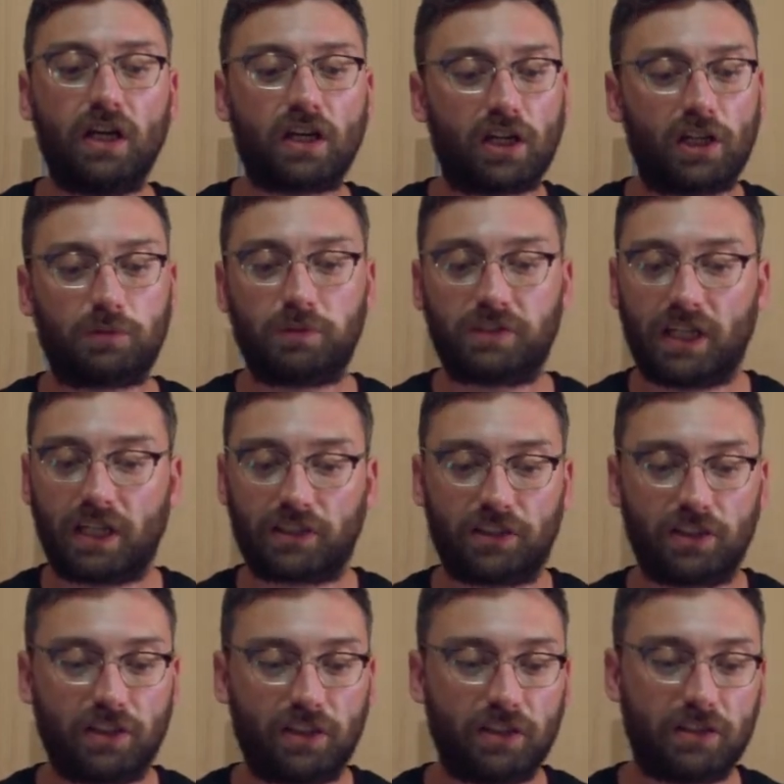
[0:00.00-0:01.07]
close
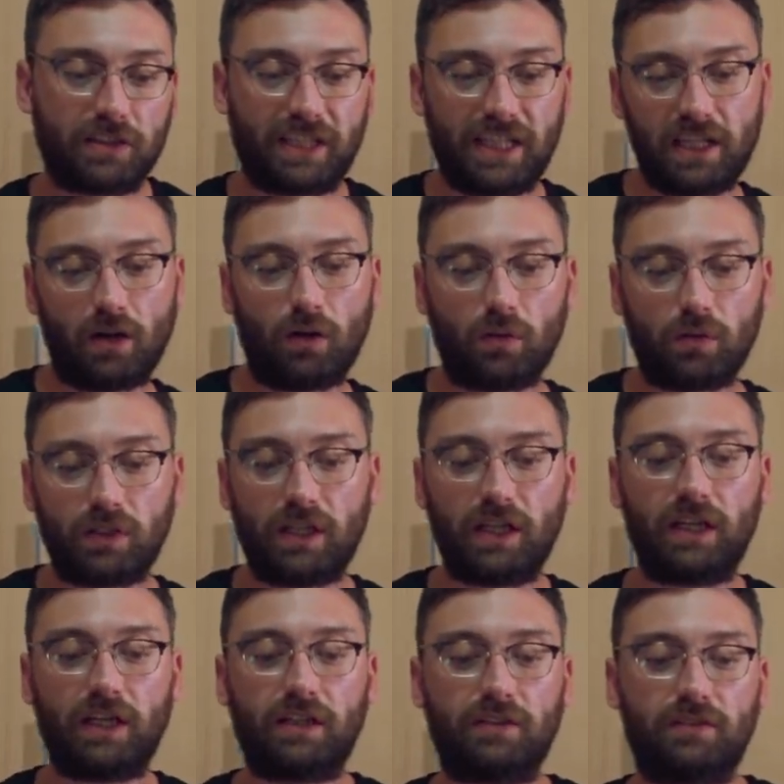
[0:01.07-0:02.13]
protection, key
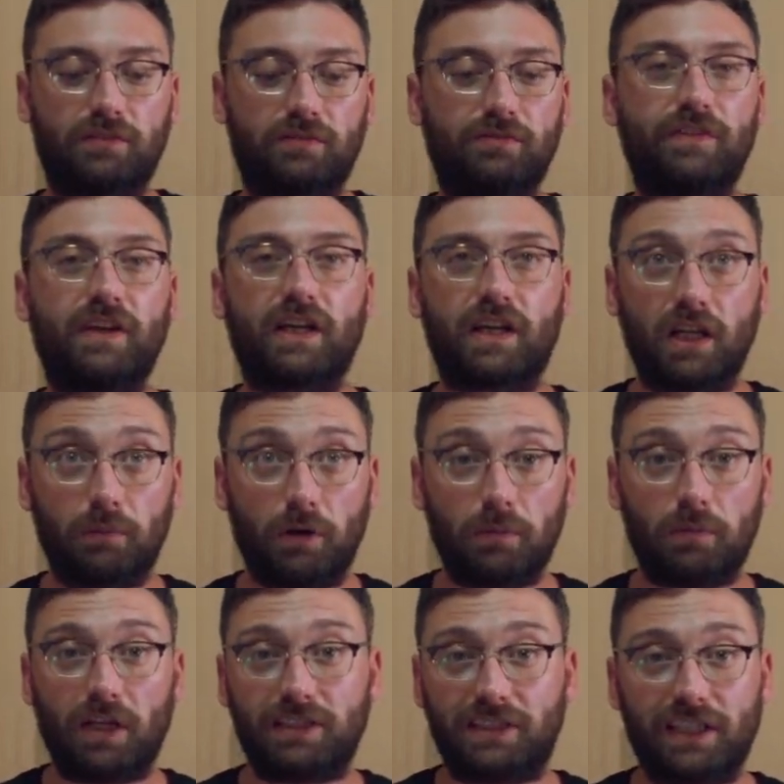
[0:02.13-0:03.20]
holding, vehicle
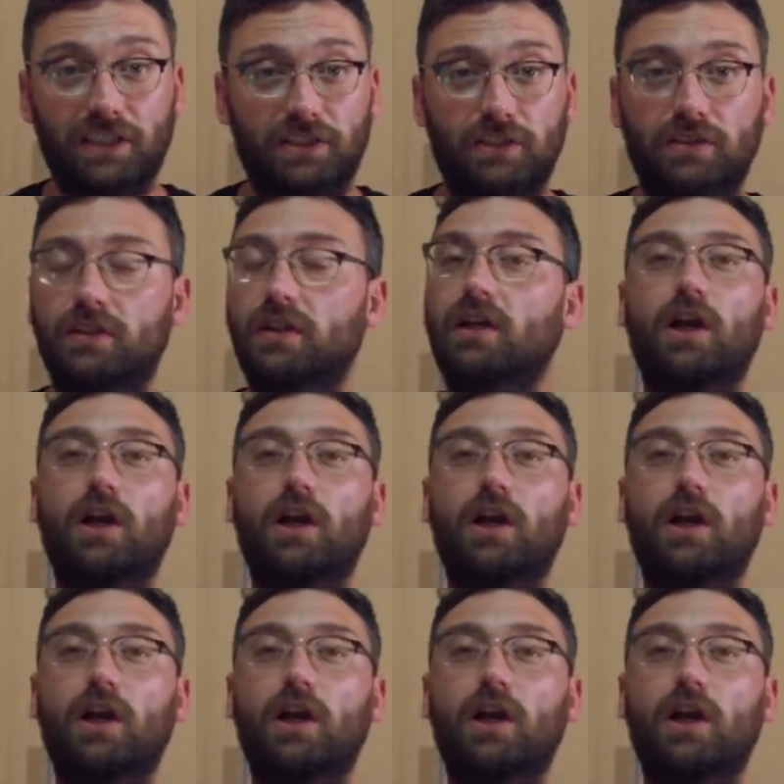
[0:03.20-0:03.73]
immobilization,